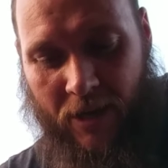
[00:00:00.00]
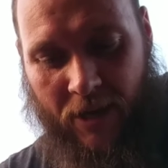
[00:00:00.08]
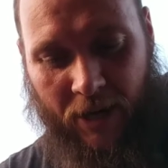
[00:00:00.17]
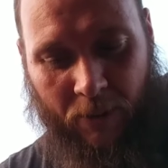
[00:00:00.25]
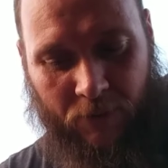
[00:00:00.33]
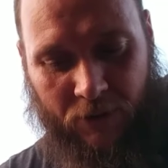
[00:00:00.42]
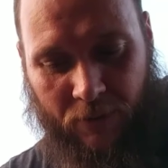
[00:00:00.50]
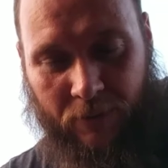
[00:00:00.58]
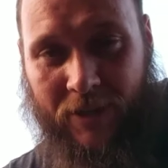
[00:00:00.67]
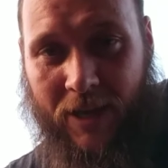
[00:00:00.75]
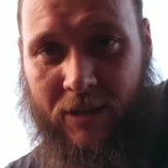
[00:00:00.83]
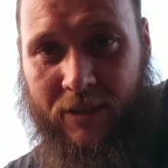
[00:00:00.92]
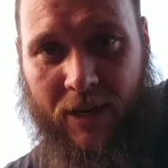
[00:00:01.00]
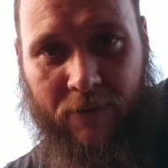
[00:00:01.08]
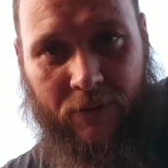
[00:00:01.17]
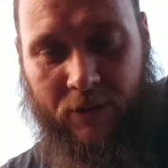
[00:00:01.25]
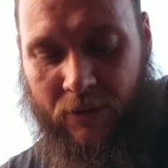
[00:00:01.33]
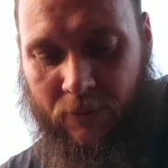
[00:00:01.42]
And I'm just going to test
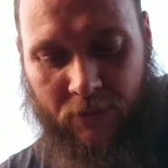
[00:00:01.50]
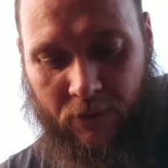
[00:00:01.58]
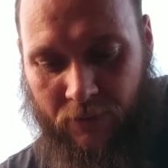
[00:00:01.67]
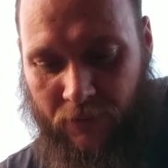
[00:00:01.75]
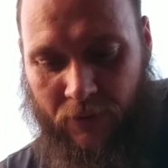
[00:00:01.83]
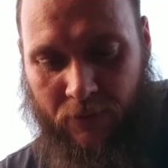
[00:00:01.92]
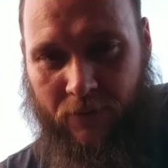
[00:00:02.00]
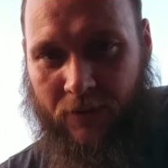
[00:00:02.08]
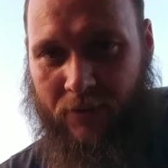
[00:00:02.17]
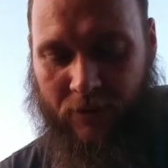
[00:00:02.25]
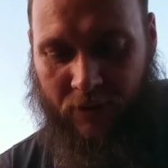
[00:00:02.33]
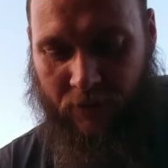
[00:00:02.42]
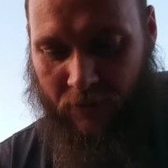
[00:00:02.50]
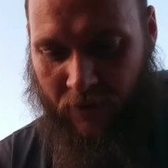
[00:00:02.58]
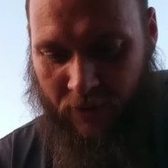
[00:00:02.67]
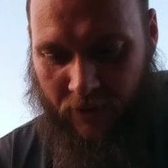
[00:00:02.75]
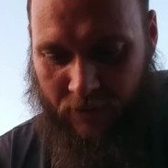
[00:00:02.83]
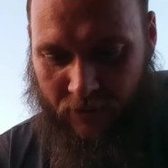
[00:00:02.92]
every single one of these fuses, and it's
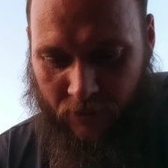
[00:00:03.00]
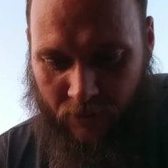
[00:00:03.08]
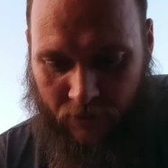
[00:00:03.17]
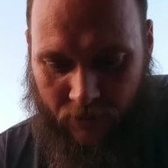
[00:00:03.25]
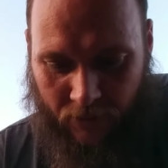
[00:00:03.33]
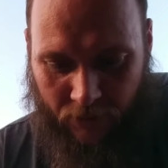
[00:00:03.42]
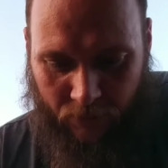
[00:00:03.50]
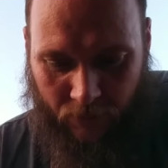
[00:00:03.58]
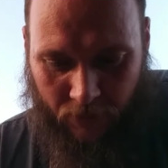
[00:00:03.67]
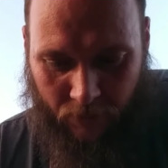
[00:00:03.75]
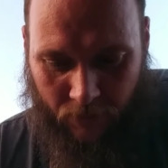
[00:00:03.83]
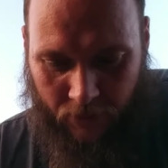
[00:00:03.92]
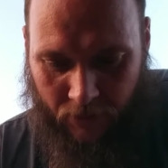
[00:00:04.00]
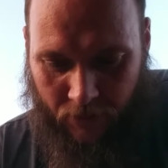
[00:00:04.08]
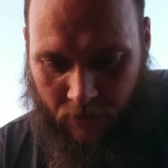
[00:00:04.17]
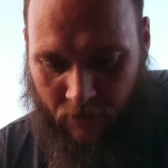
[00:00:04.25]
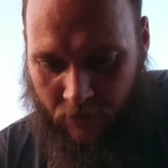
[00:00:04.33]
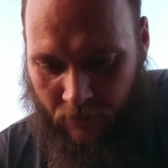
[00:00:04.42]
very easy. You just touch one to
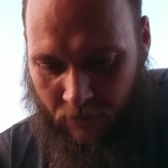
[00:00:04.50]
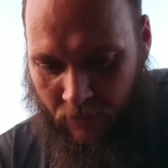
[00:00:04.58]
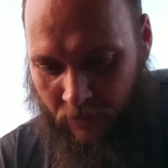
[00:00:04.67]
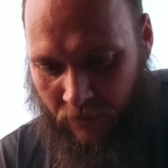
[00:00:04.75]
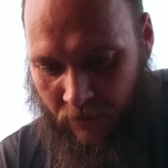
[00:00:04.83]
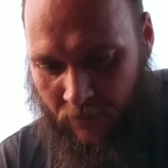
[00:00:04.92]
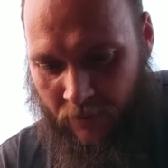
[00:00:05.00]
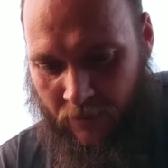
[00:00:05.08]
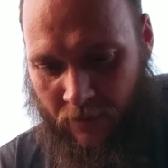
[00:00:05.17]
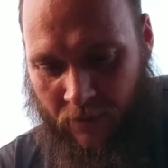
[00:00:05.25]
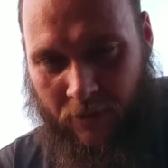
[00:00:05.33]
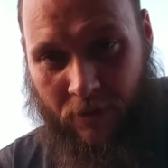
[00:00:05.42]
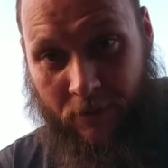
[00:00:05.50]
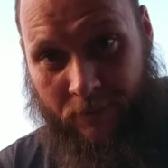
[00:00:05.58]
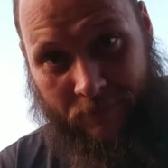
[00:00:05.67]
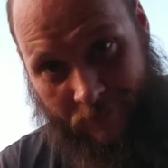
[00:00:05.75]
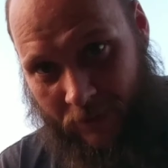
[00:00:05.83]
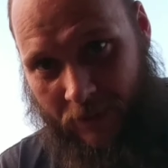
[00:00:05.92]
one,
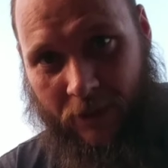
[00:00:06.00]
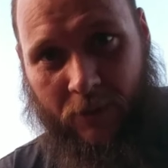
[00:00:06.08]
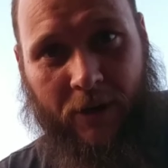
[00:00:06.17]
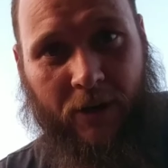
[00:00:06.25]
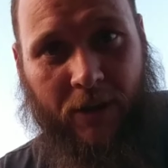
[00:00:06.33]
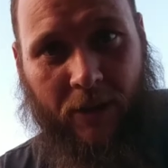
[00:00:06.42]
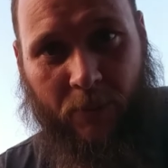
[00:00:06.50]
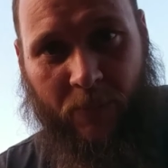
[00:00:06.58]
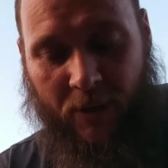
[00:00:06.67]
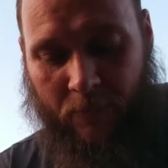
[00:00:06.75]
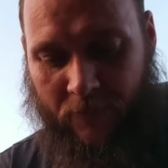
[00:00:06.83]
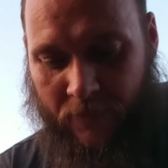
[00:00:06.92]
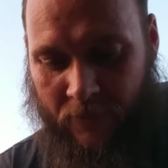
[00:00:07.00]
and you hear a little beep.